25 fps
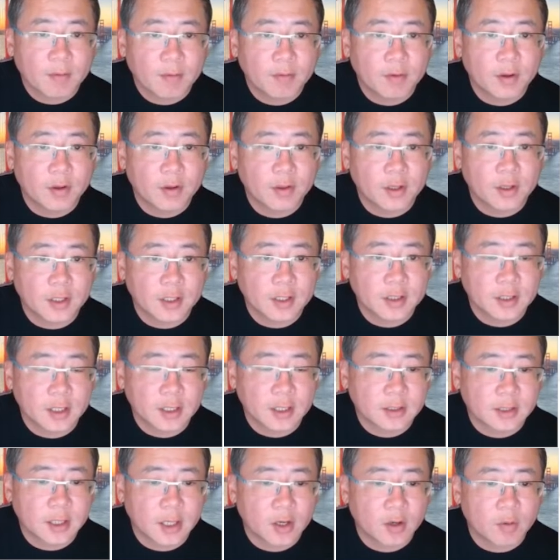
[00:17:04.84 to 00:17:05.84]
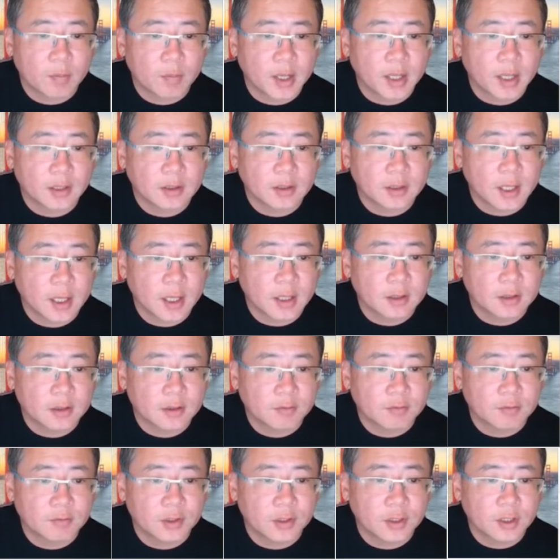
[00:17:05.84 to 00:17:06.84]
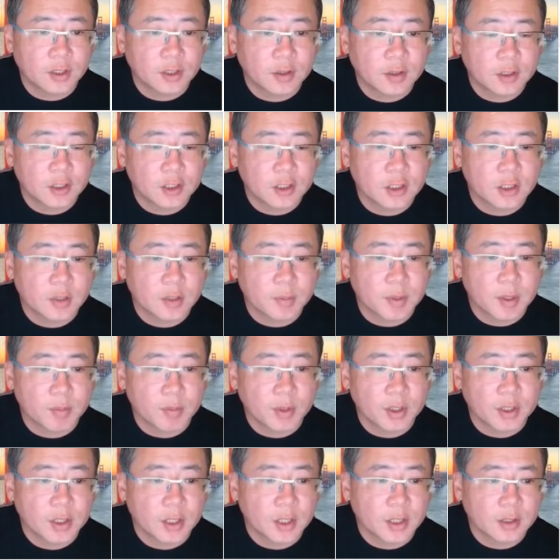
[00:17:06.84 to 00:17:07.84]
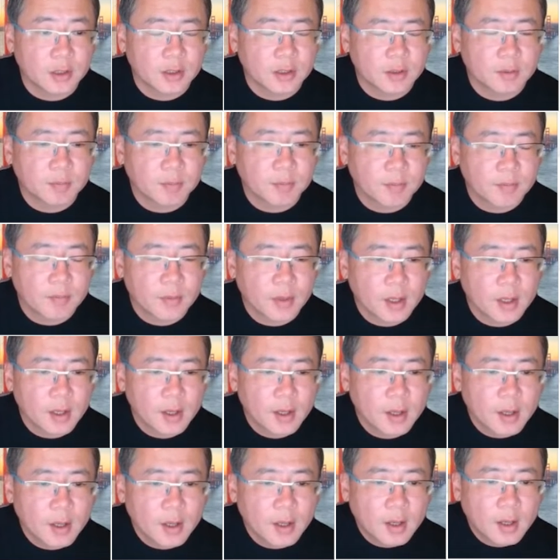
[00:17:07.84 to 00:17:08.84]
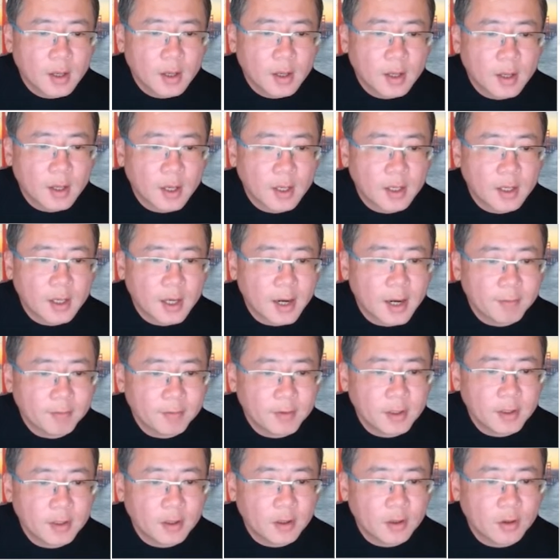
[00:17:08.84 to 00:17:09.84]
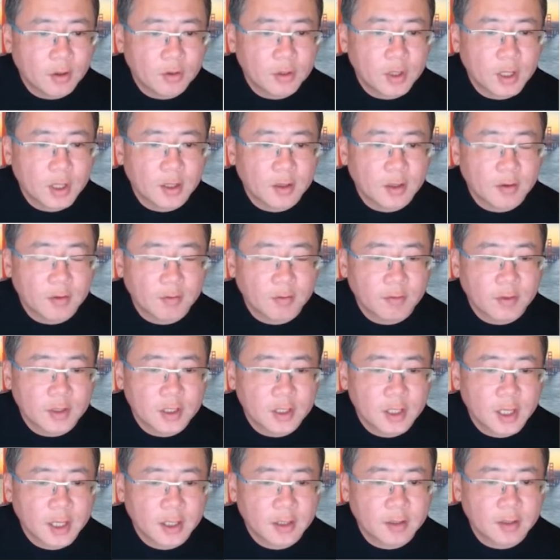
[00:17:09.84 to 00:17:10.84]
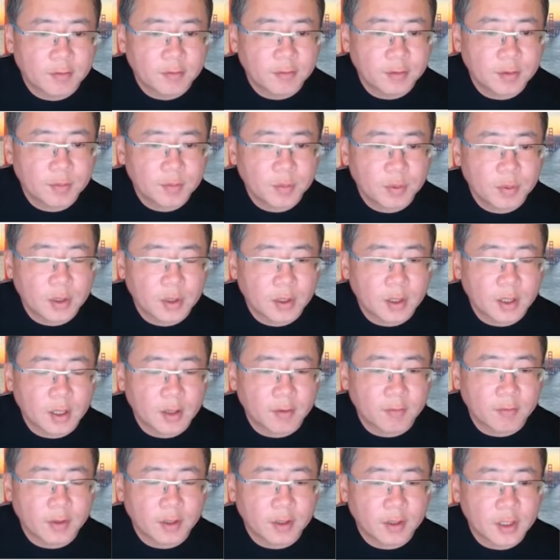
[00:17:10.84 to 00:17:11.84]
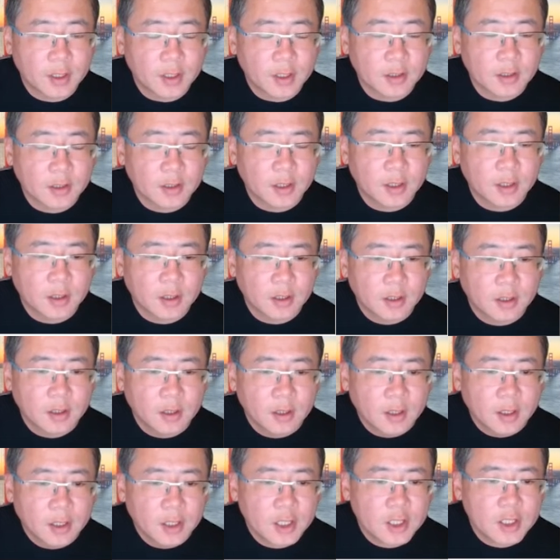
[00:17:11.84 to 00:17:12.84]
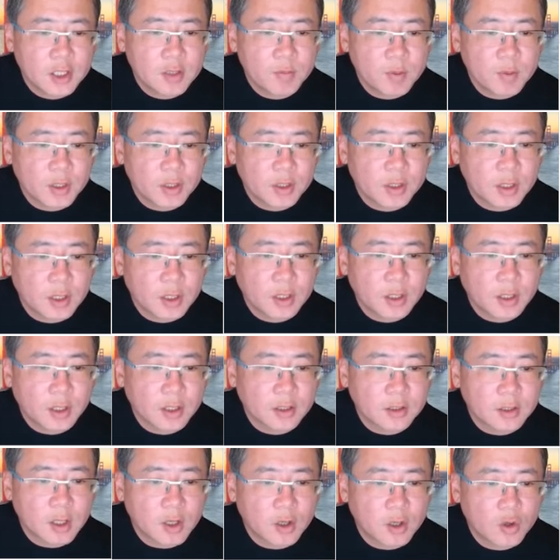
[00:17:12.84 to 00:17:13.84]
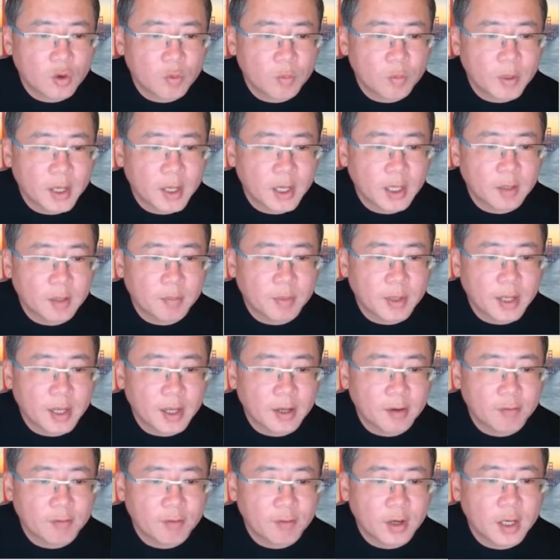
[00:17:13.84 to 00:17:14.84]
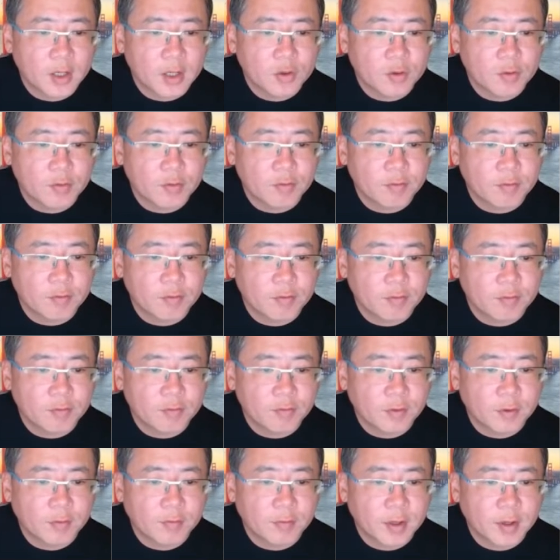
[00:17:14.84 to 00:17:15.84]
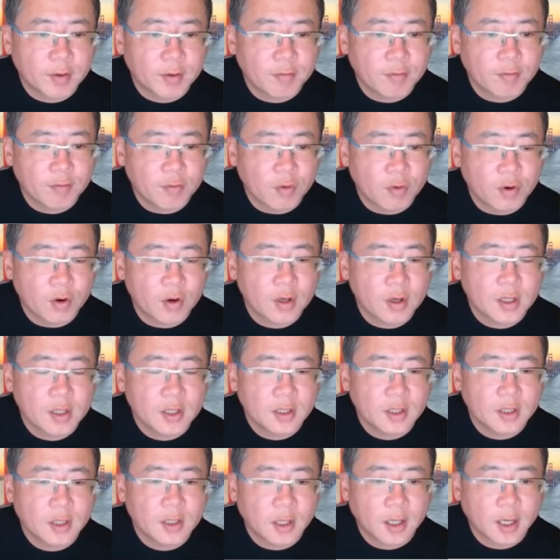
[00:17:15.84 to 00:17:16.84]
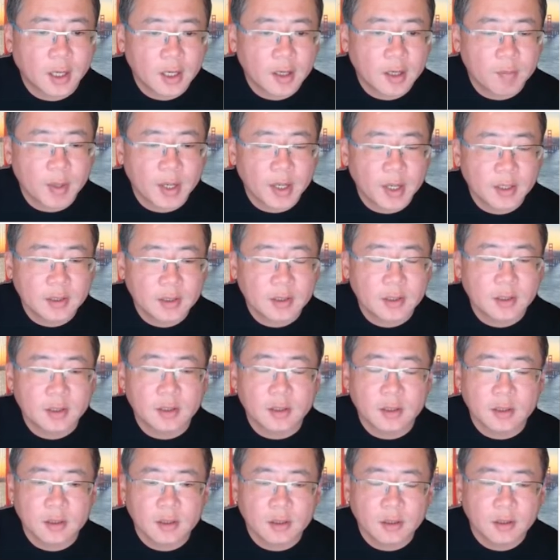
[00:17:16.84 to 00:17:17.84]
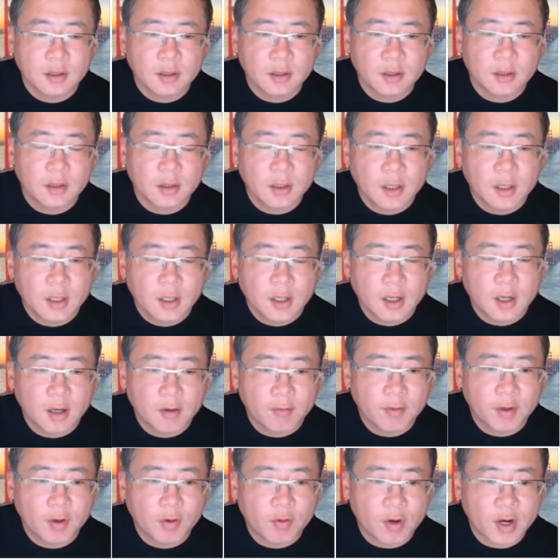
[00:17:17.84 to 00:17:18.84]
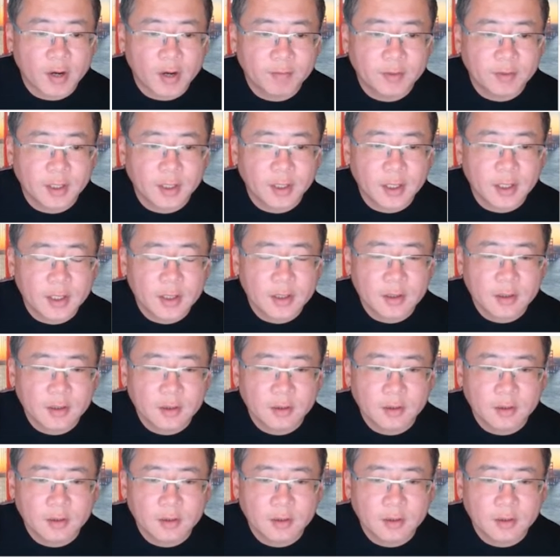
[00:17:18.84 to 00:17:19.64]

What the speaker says: for 36 terabytes on 40 GCP machines. And after the loading, we check the footprint of the disk. Each machine is occupied by 454 gigabytes of the graph data.